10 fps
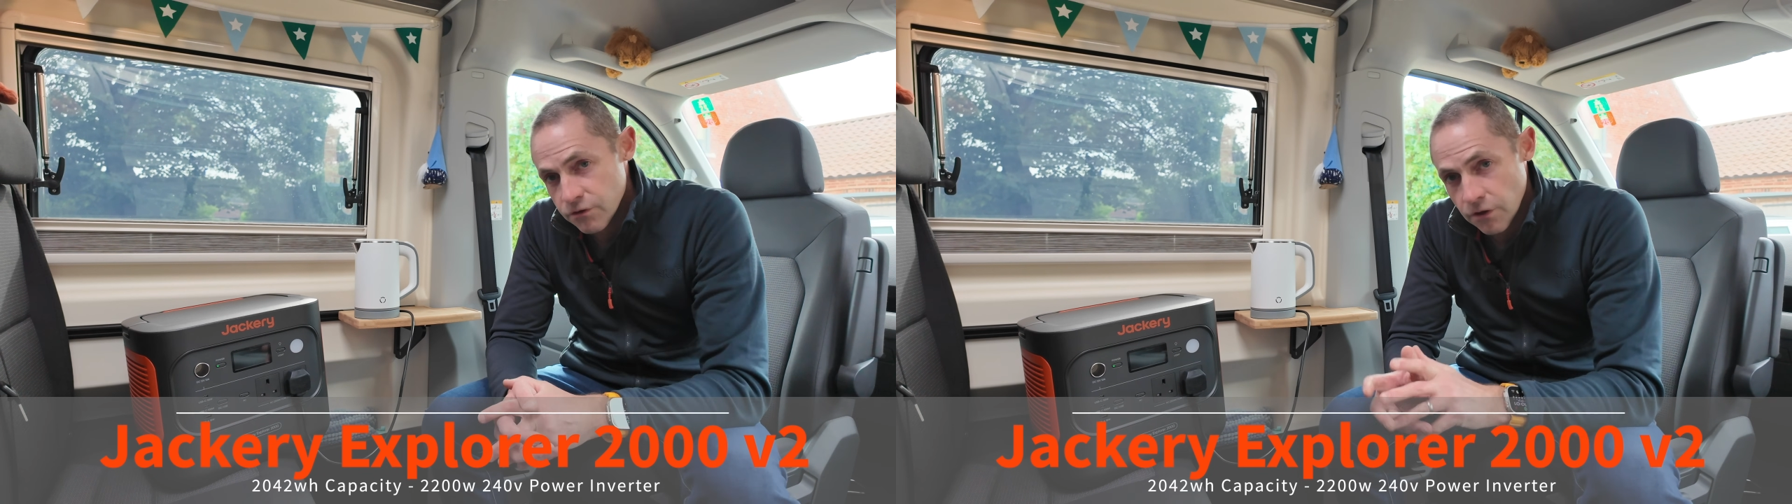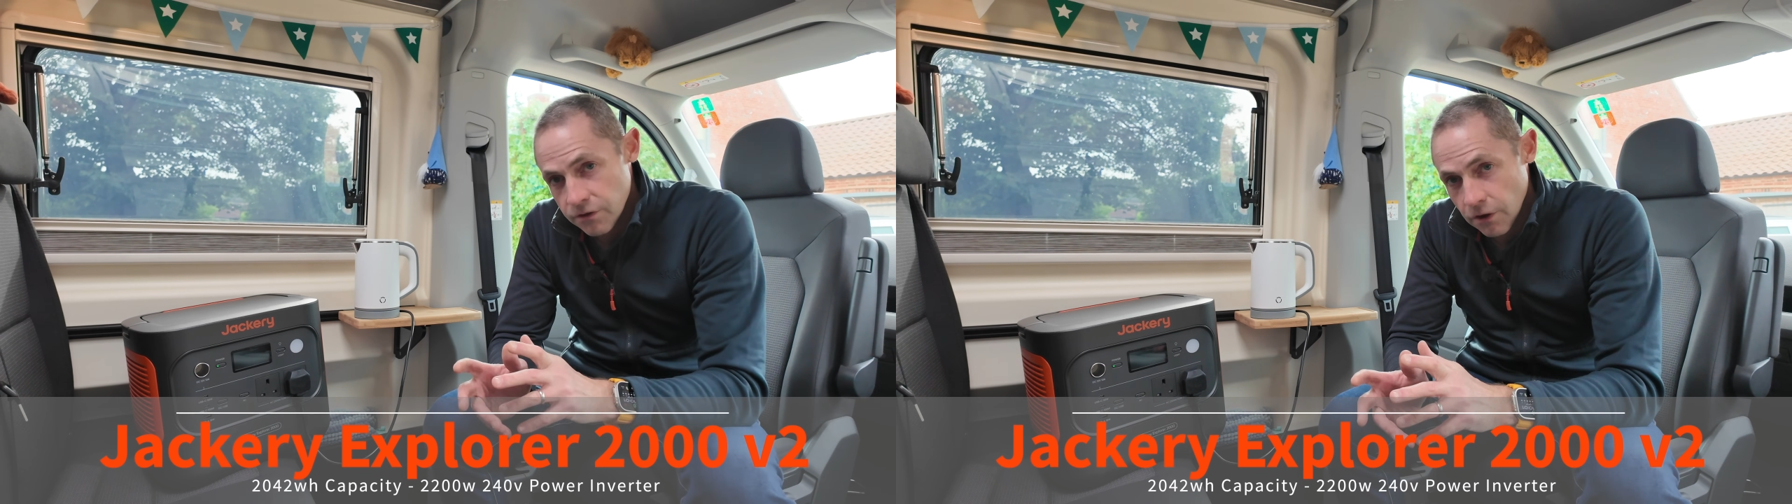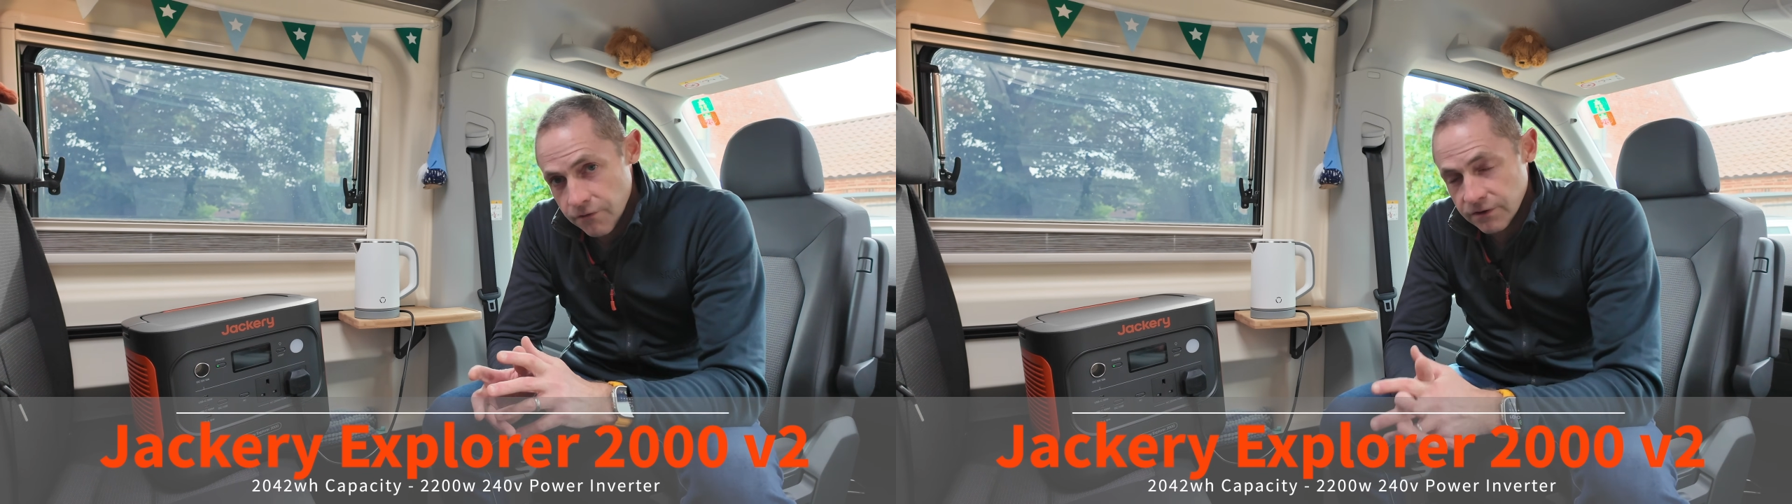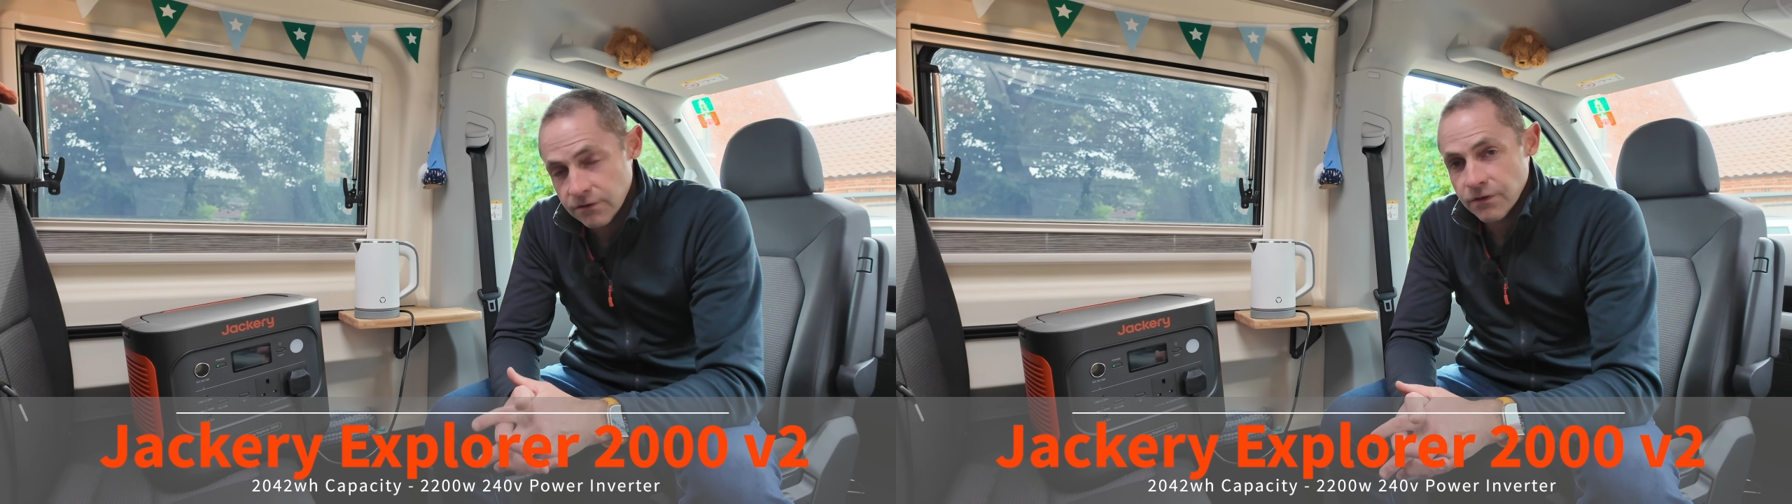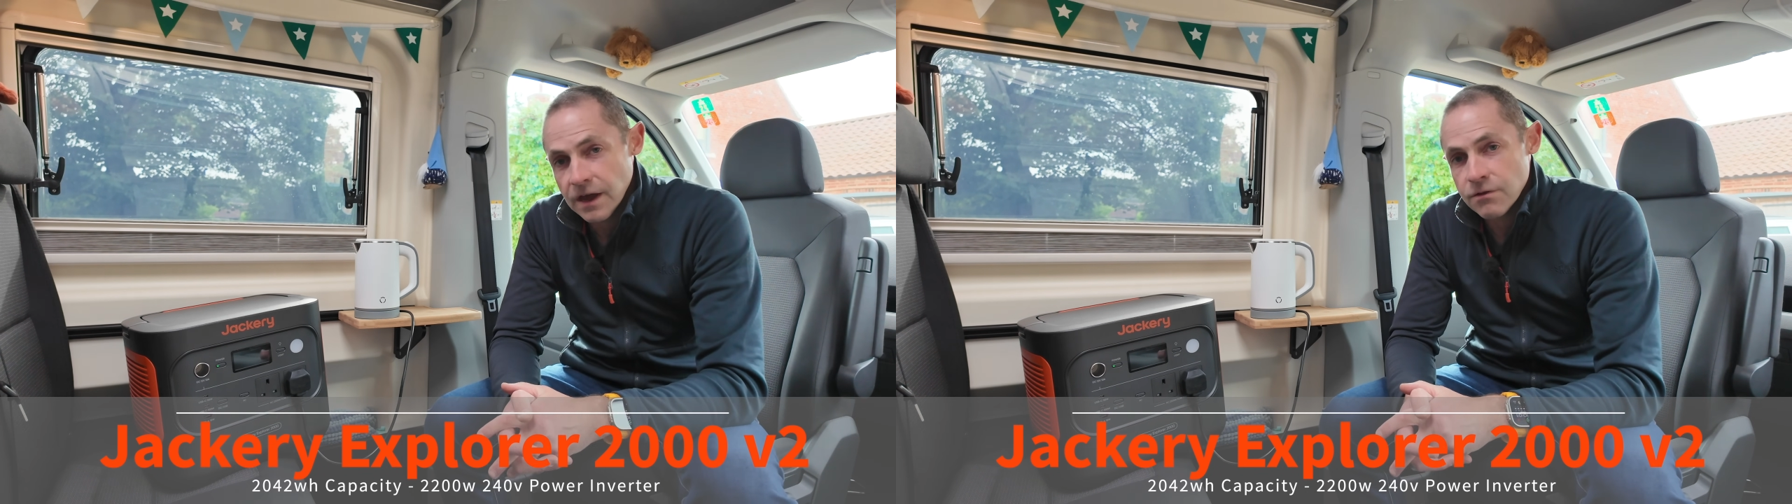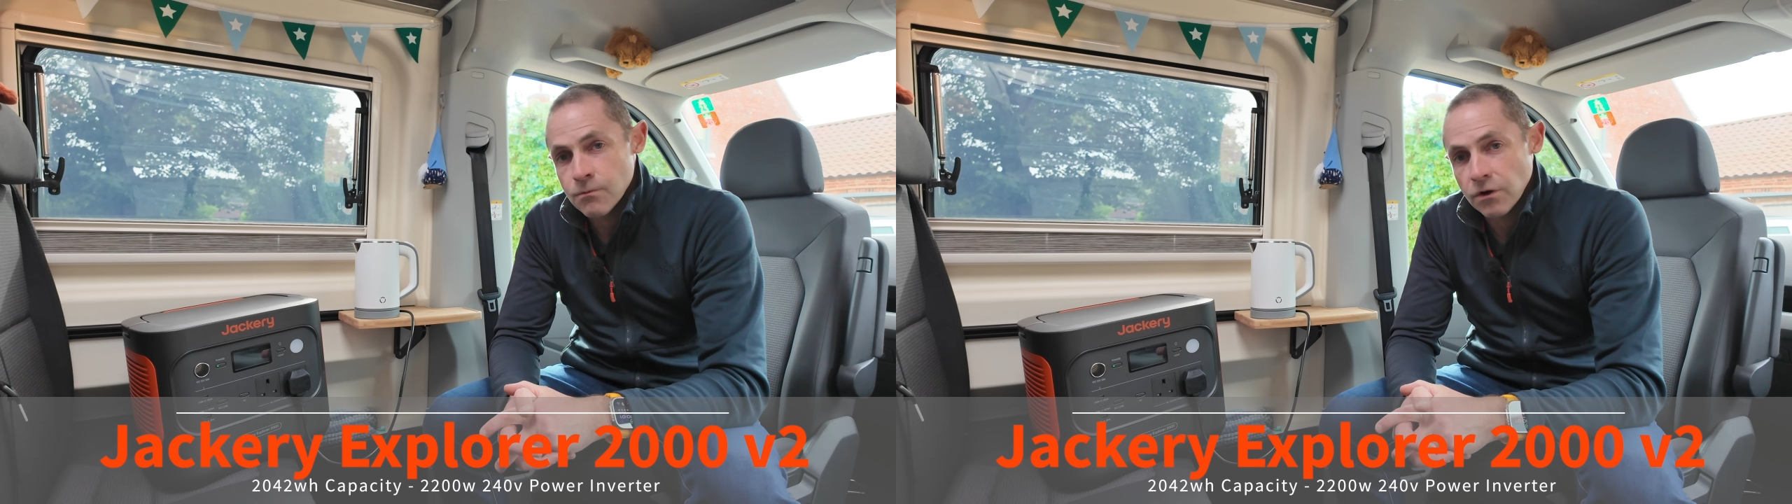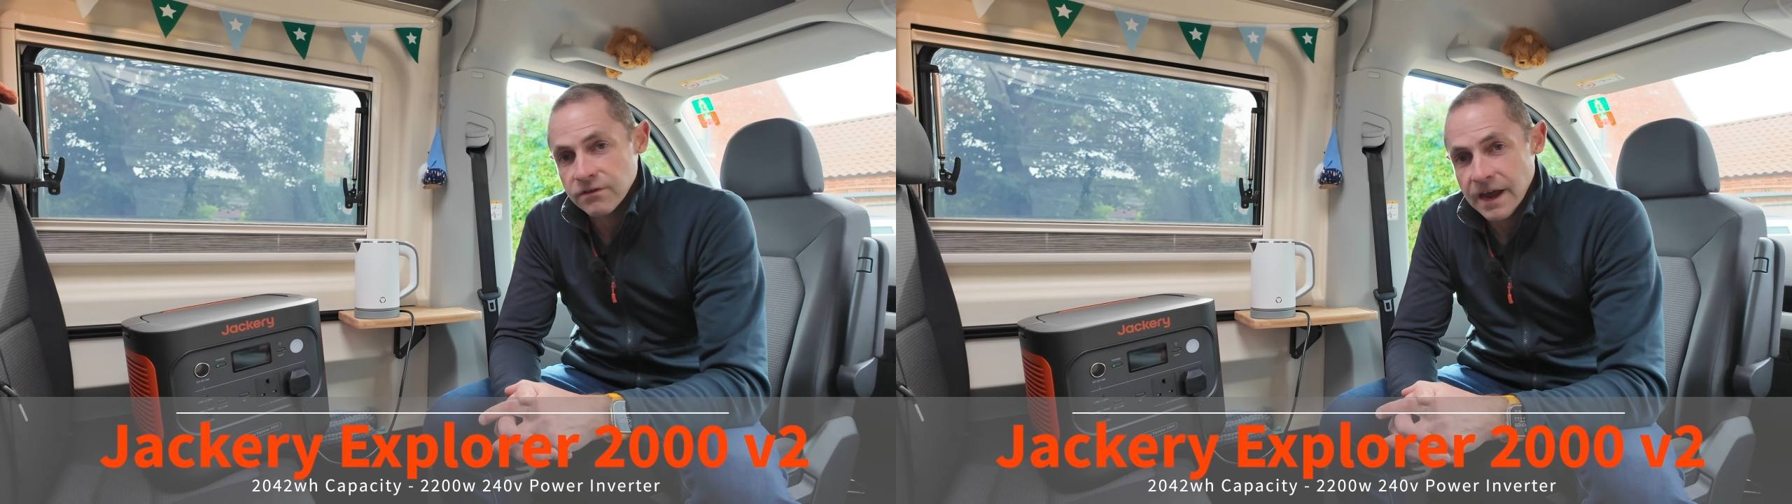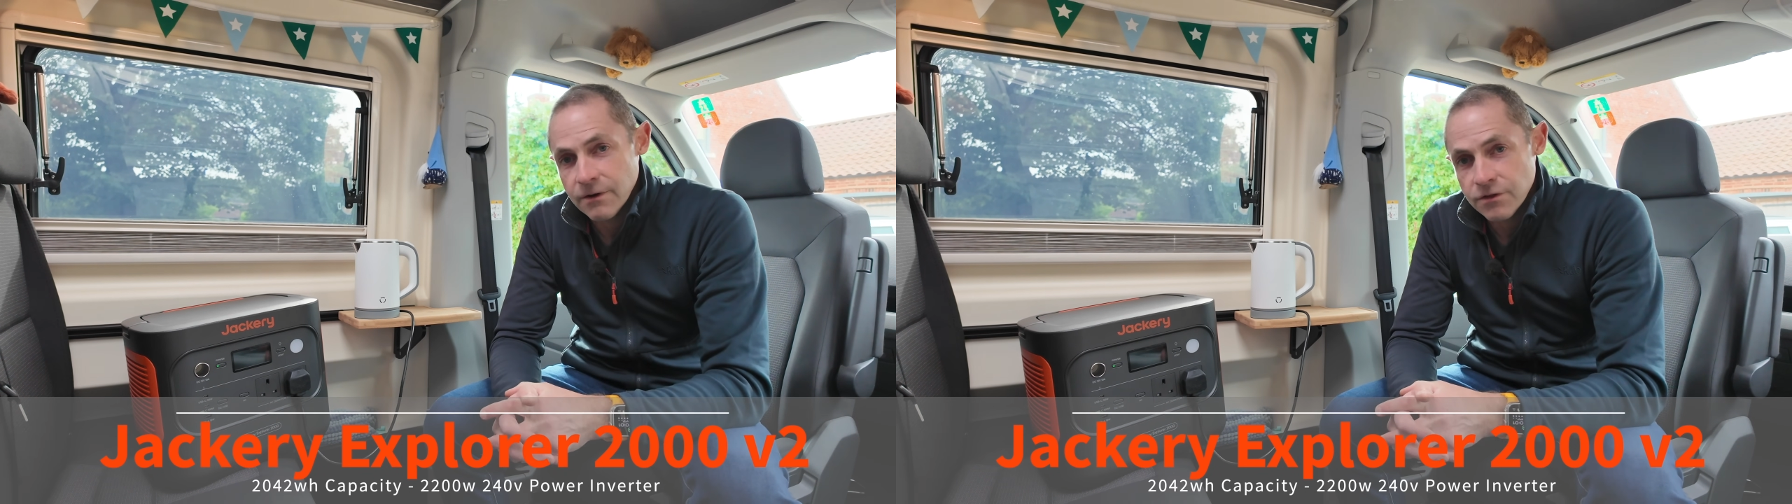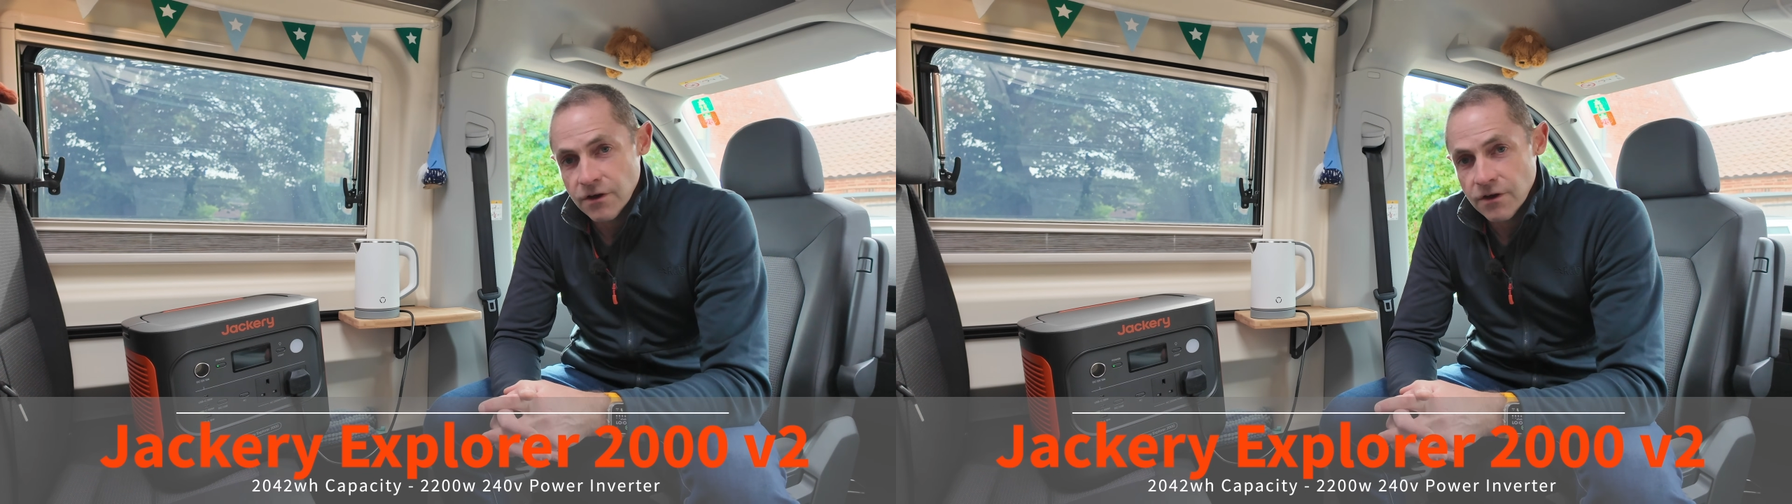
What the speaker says: just over 2000 watt hours